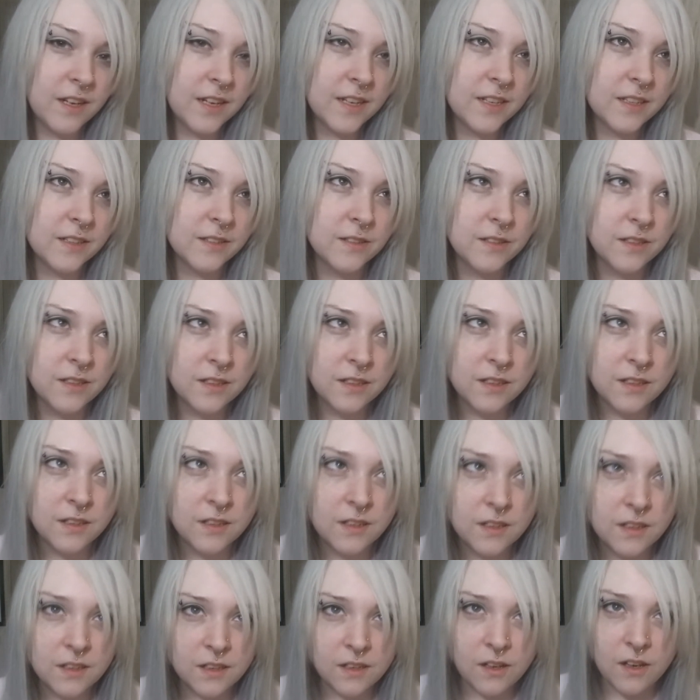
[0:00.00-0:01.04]
I could
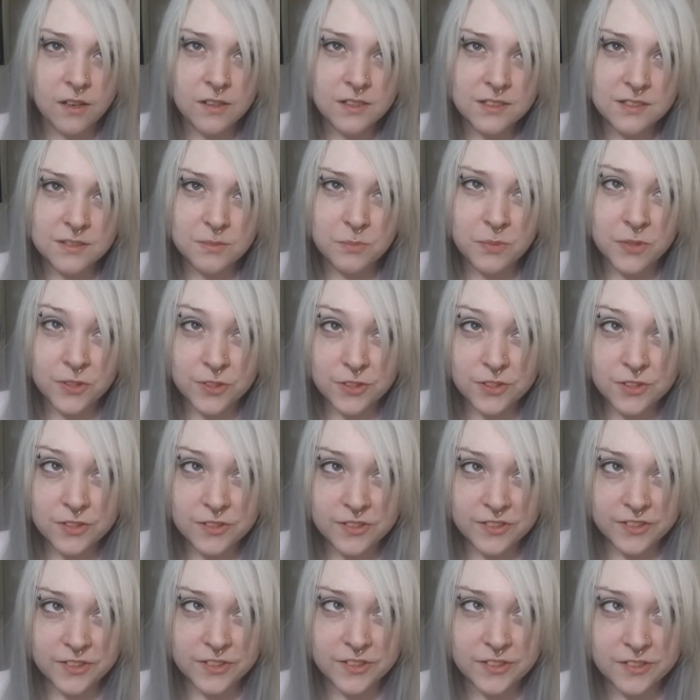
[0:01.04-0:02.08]
always
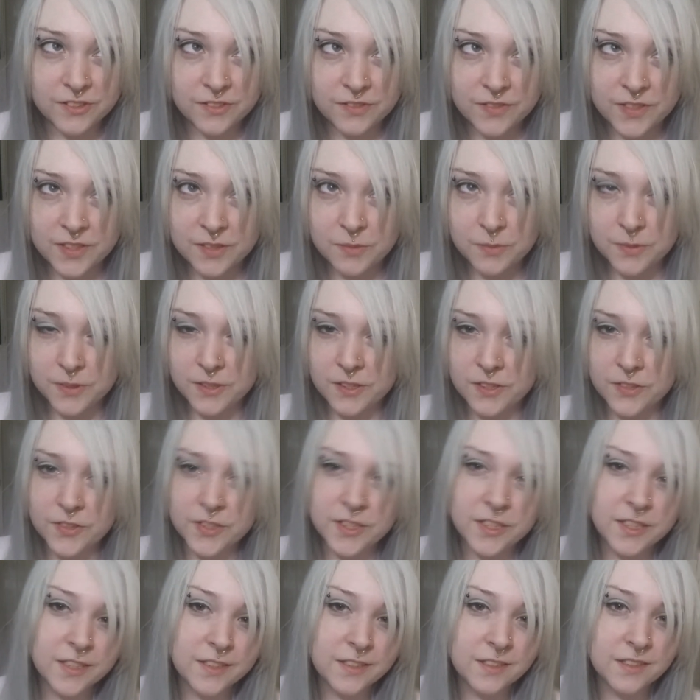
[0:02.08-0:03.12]
post on Facebook or
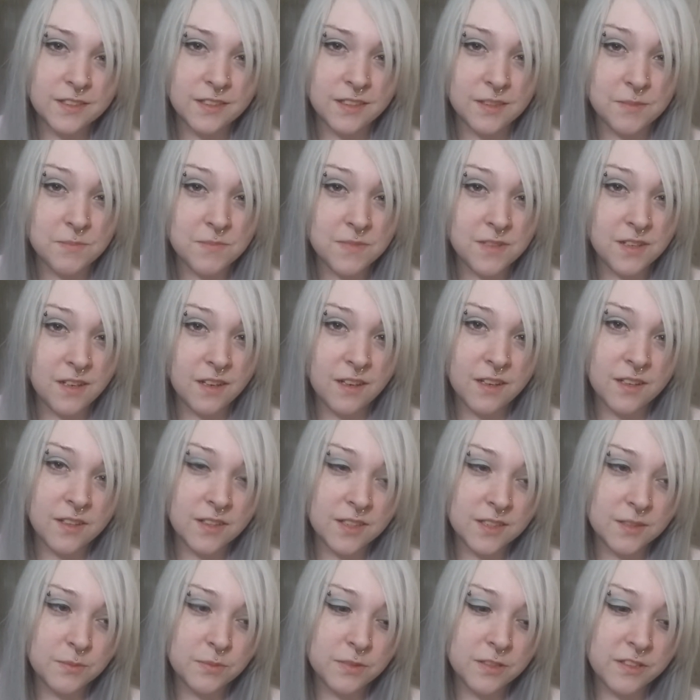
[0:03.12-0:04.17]
Twitter that I'm not
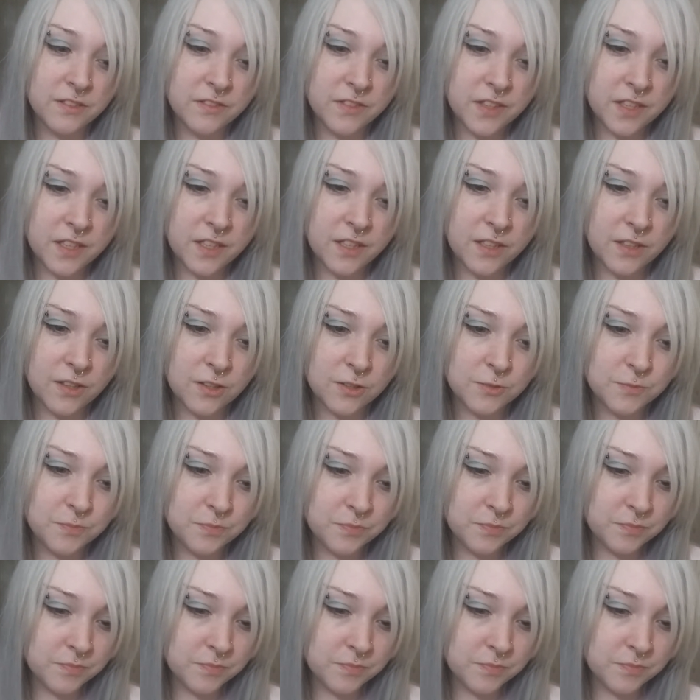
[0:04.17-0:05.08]
going to put a video,